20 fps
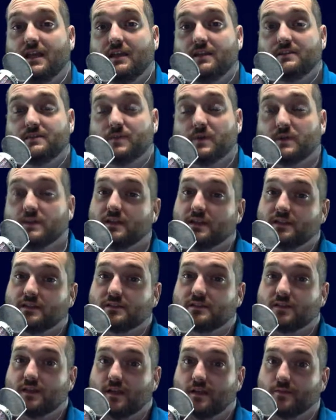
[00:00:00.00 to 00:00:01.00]

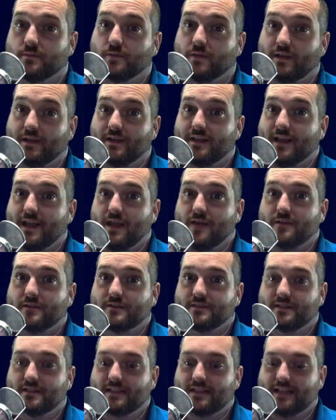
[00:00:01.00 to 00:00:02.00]
SmartThings Hub right now
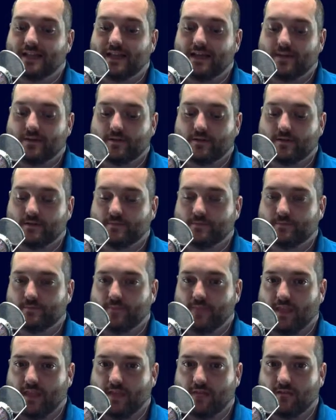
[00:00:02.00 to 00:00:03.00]
is a cloud hub.
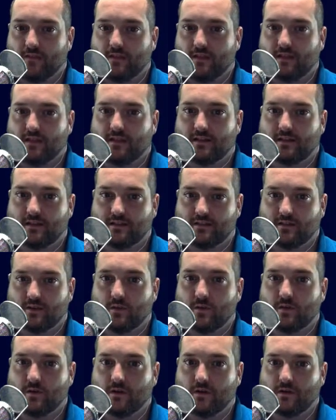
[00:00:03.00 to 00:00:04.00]
Everything that's
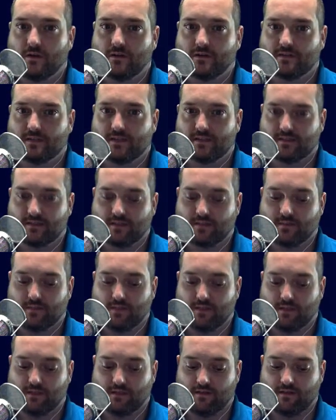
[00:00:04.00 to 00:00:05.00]
going on is actually
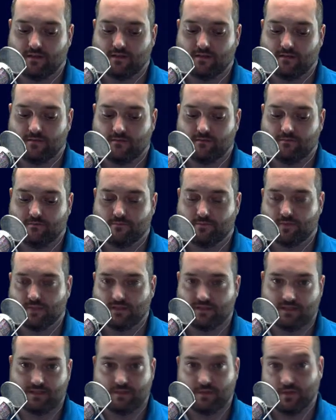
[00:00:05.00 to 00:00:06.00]
being the
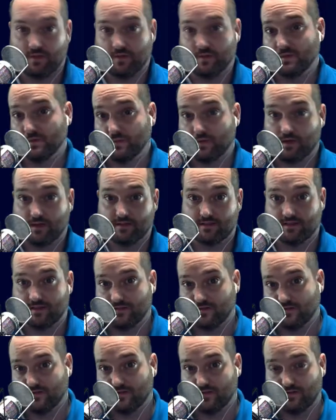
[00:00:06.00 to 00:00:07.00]
CPU, the
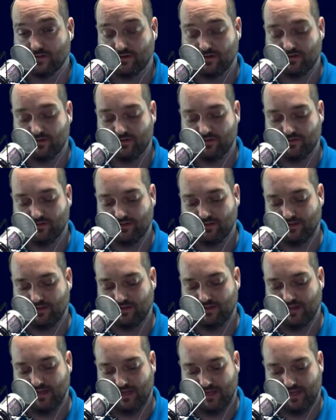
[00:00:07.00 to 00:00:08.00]
processor, all
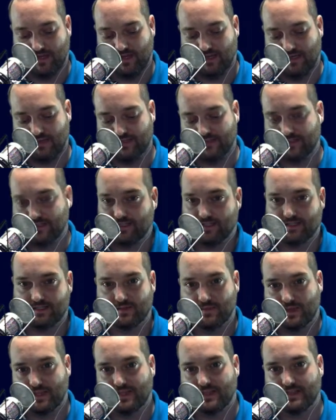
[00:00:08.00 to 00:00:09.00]
the uh,
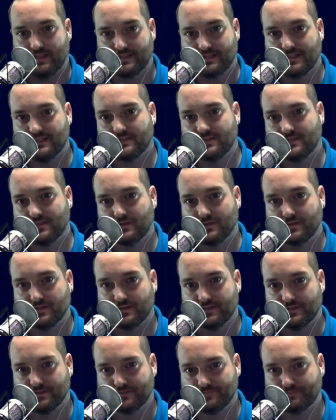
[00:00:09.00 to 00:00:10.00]
decision making is actually going
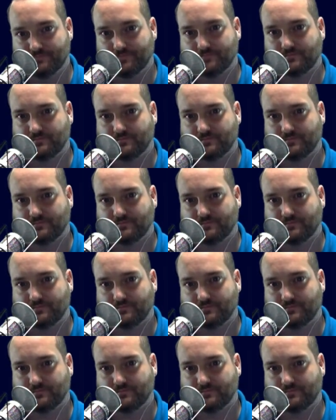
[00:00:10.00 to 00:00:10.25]
on